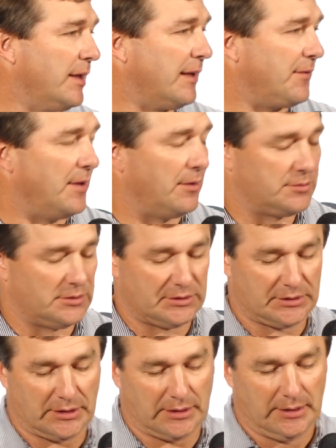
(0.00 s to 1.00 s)
I felt
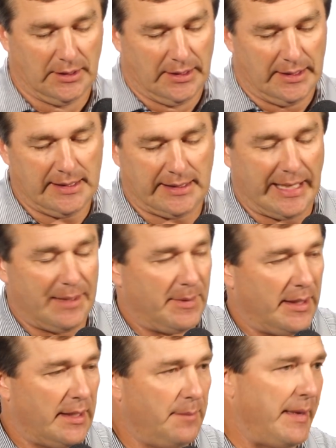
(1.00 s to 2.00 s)
that he came
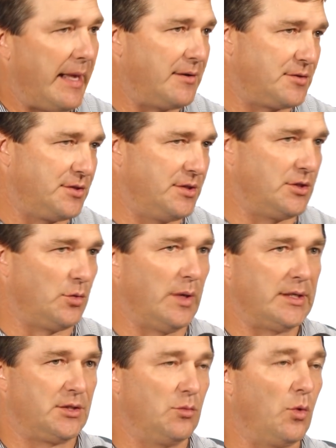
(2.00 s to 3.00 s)
in and managed the
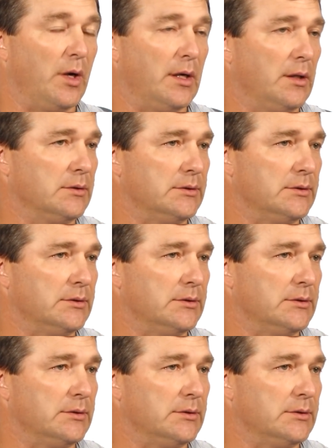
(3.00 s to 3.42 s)
situation well.